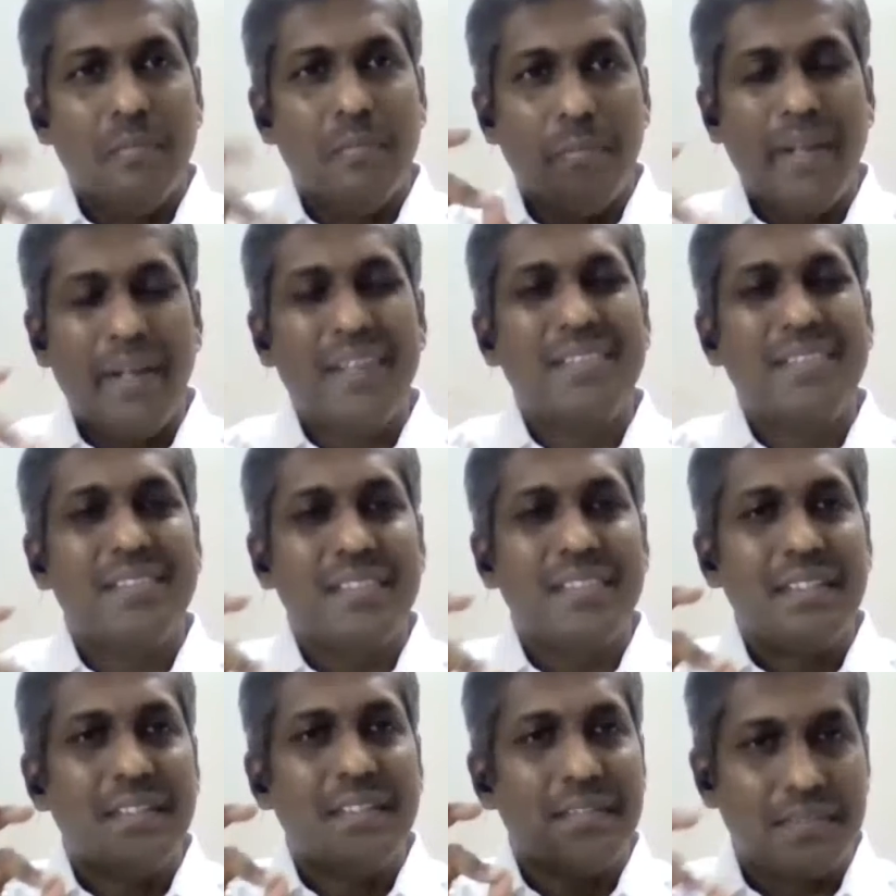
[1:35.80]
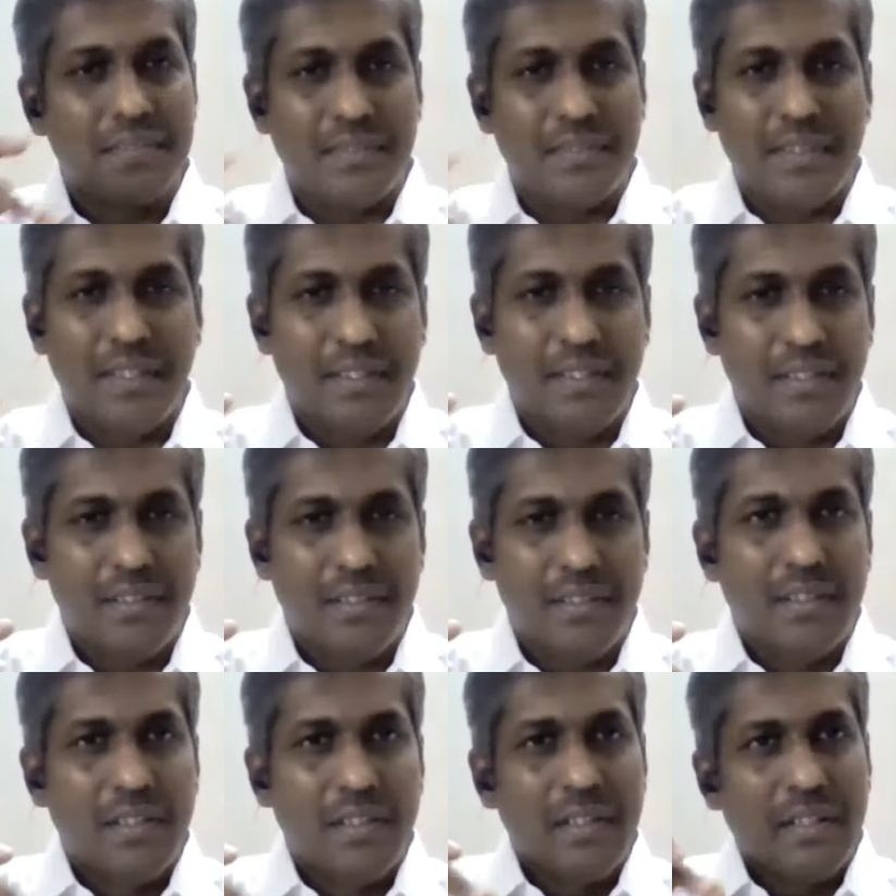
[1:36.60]
basic is right,
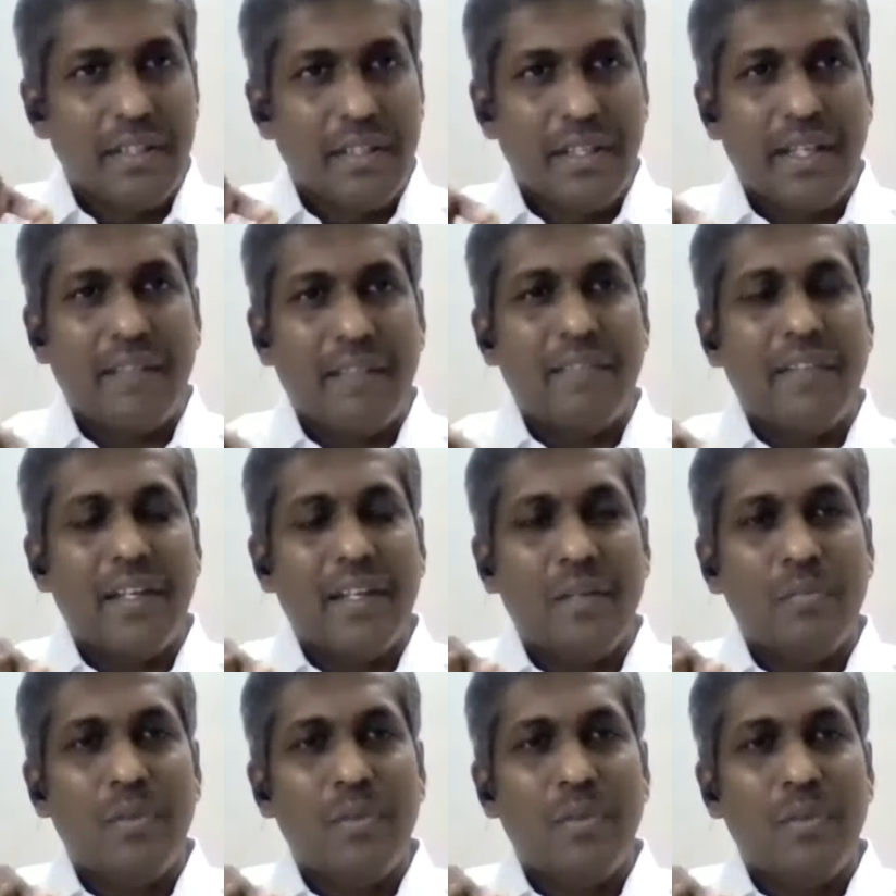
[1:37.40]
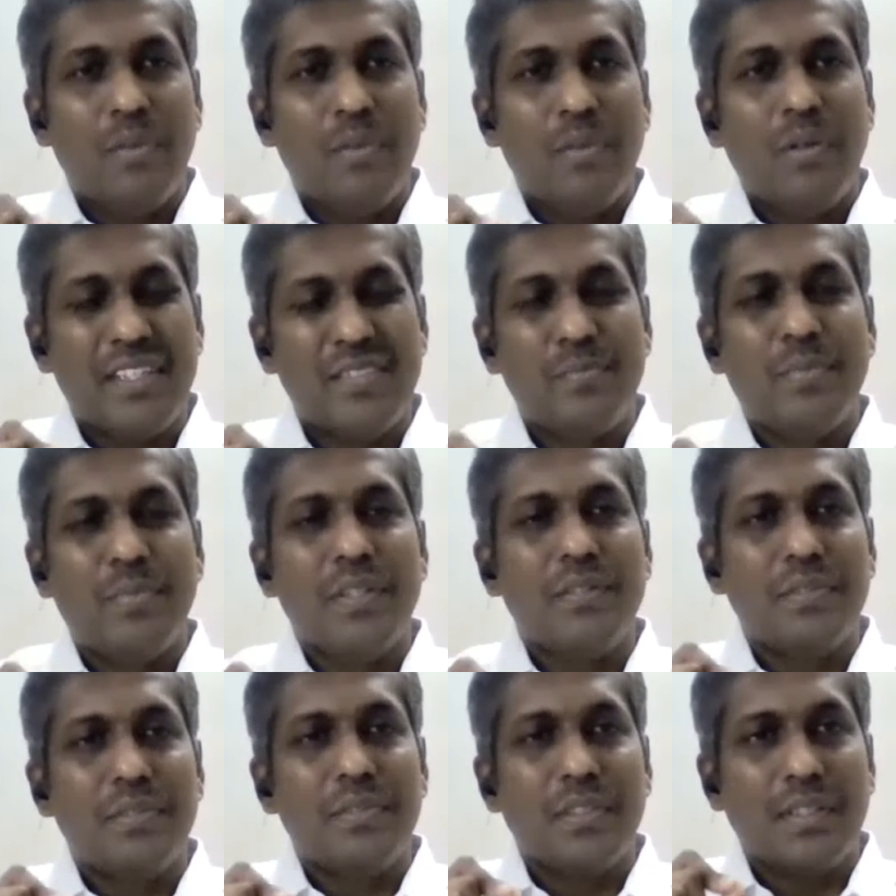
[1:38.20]
can be able to touch
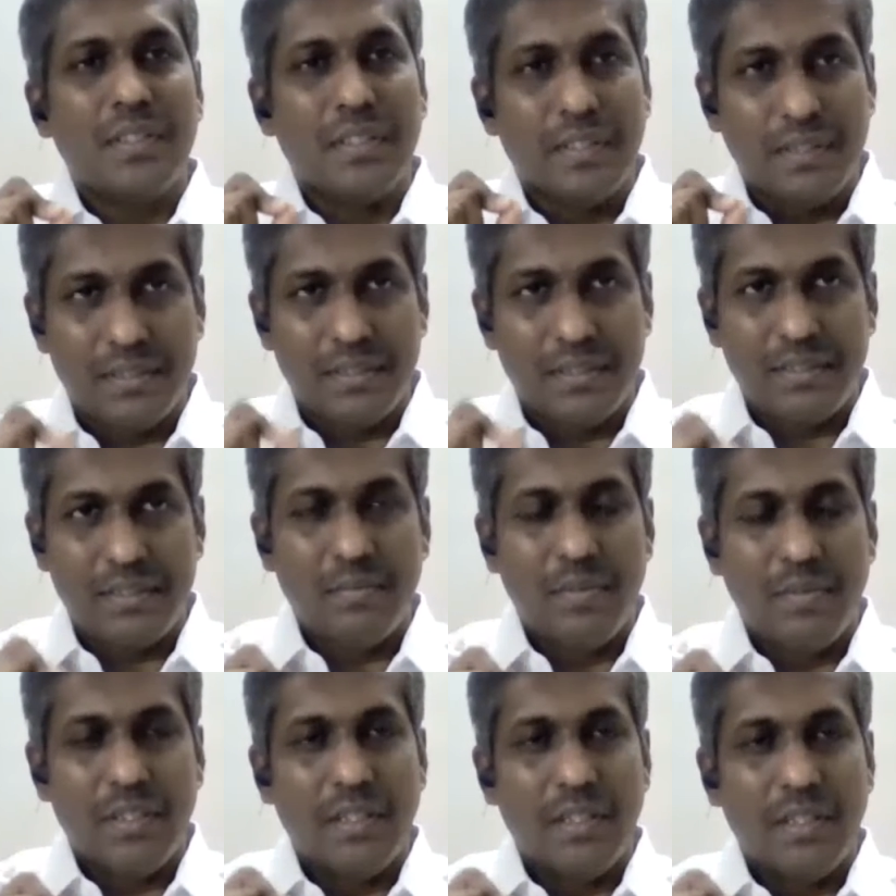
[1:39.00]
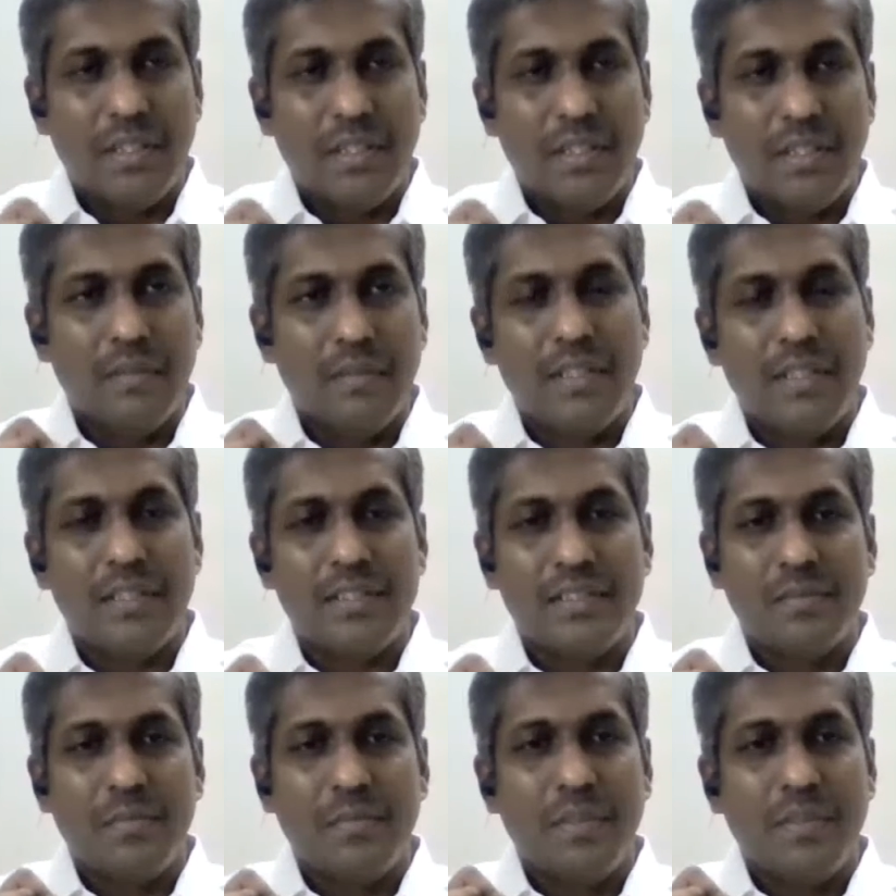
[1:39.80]
base with customer. Every
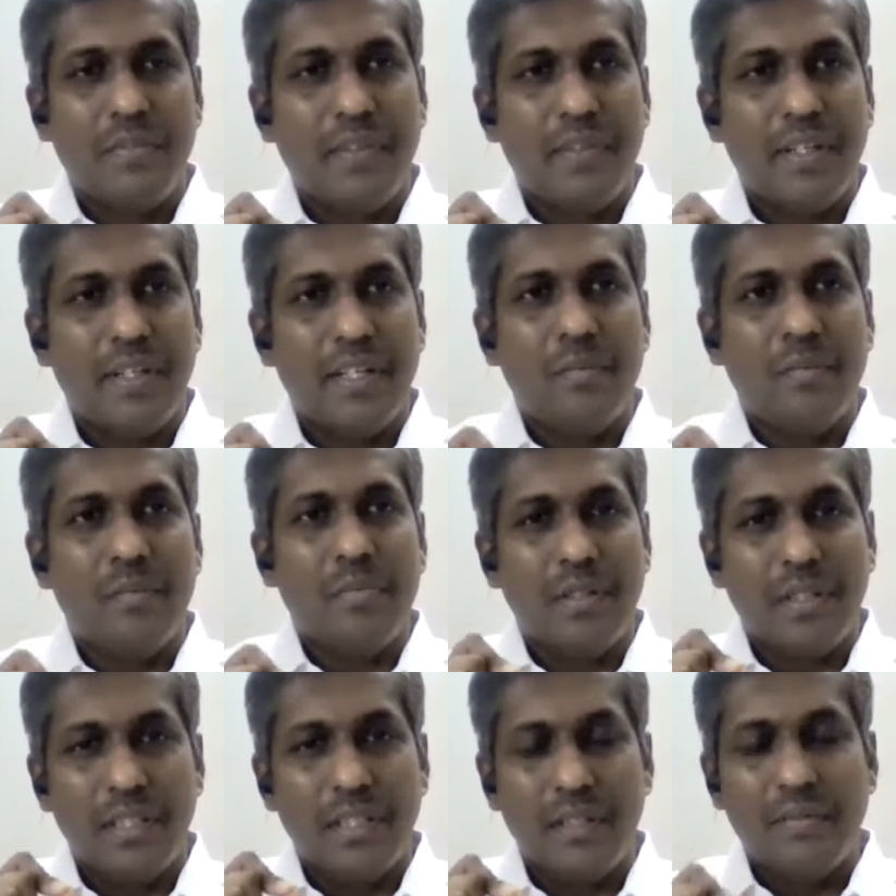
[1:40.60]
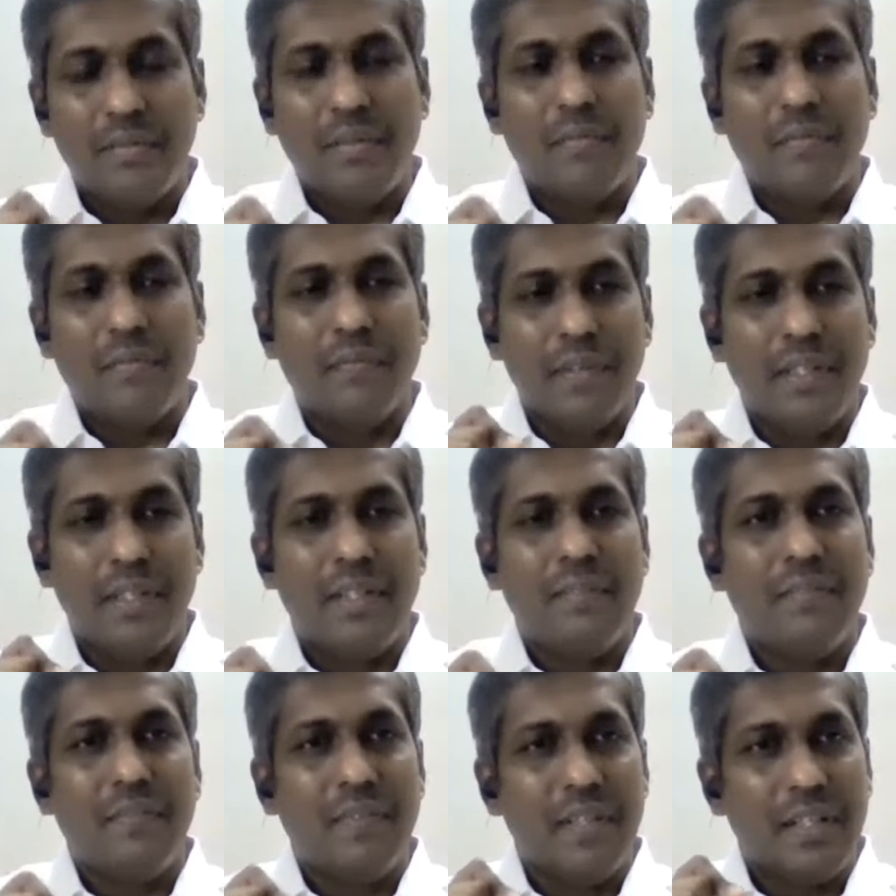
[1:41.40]
customer we can able to give a
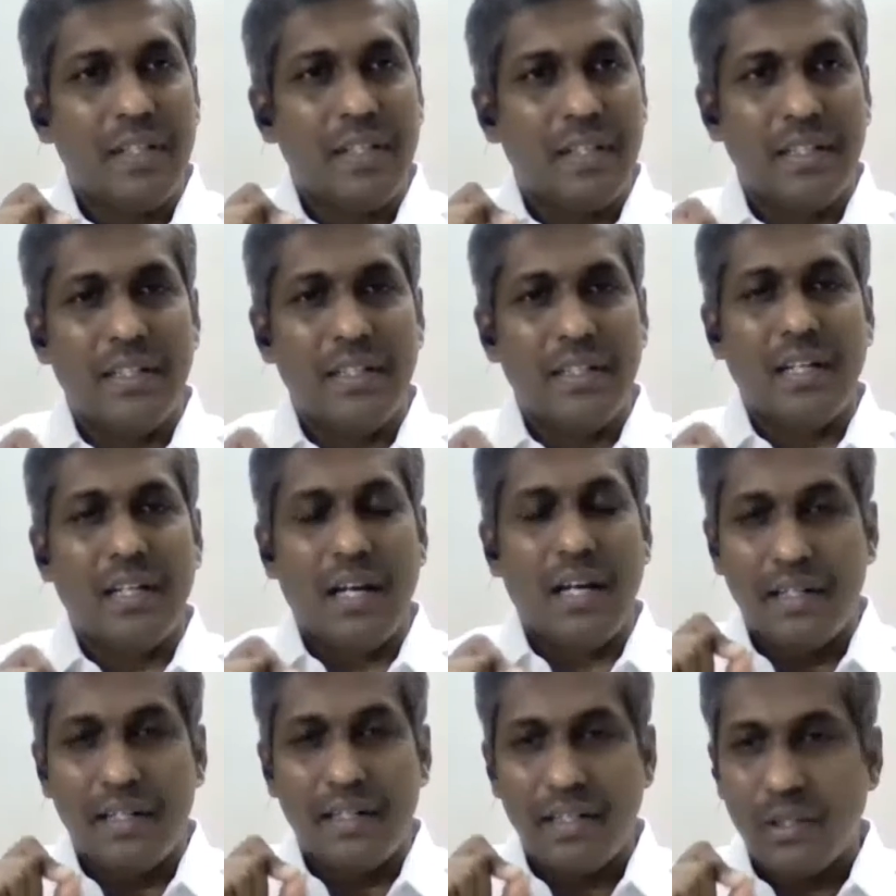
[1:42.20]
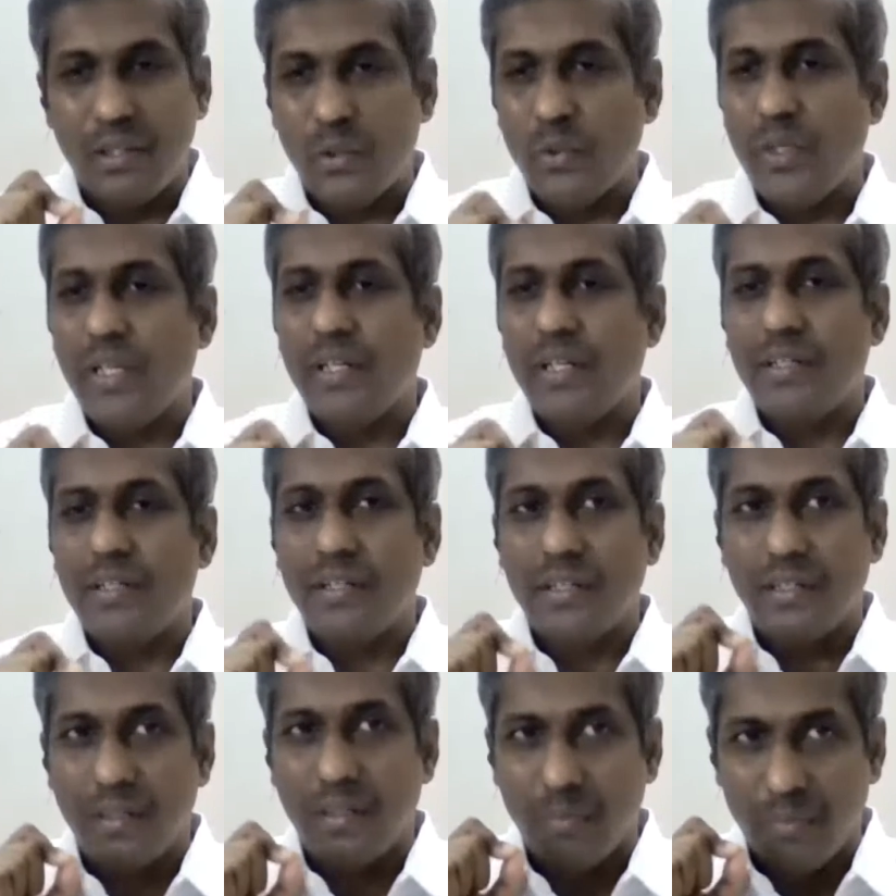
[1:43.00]
very, very clear articulated
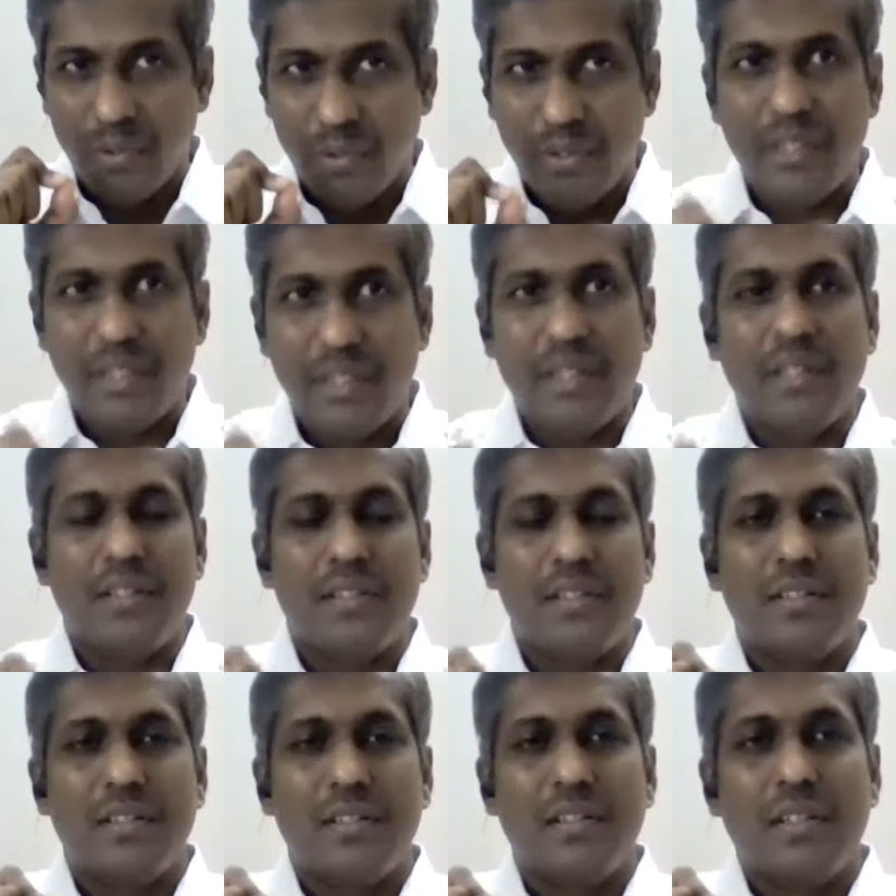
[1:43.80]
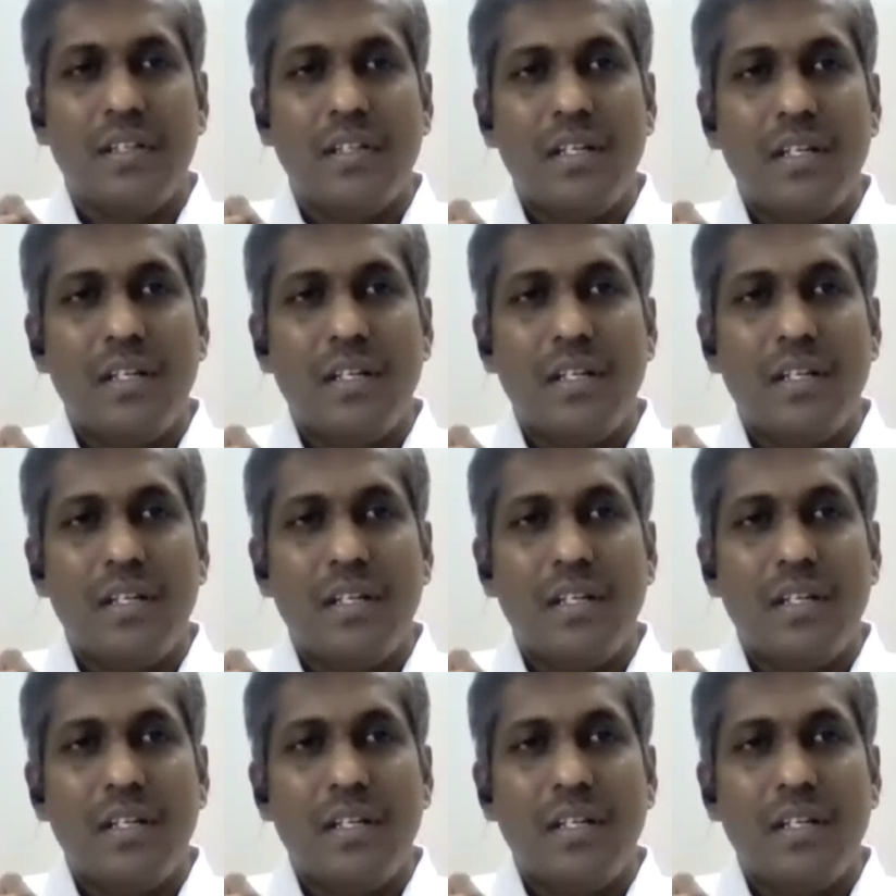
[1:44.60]
communication